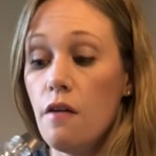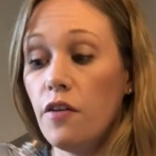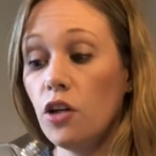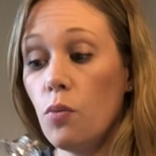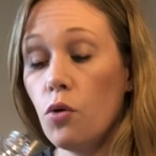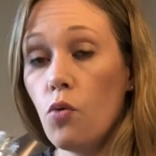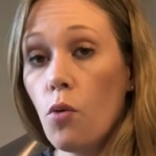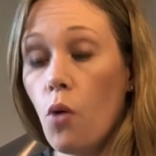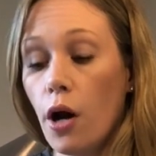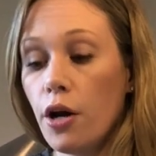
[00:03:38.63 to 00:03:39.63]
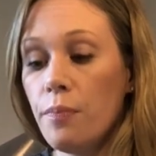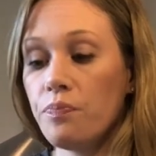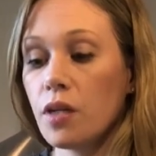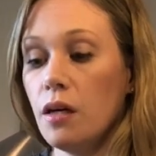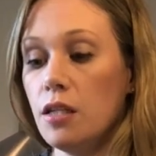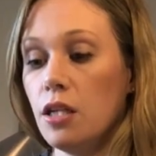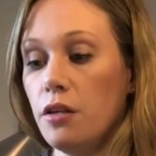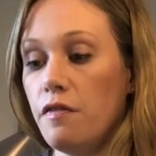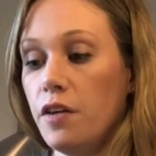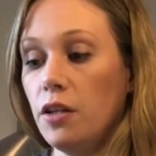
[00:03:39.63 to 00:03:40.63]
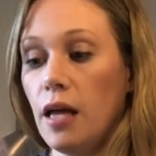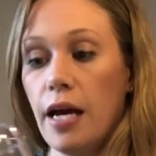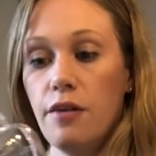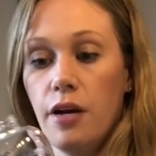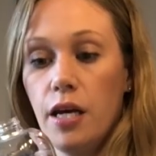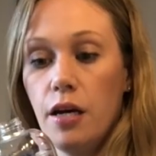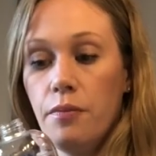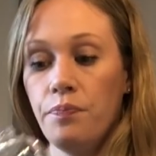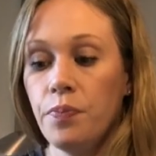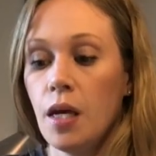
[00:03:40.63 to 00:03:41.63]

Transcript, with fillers: Fill it up with warm water until the fill line right here,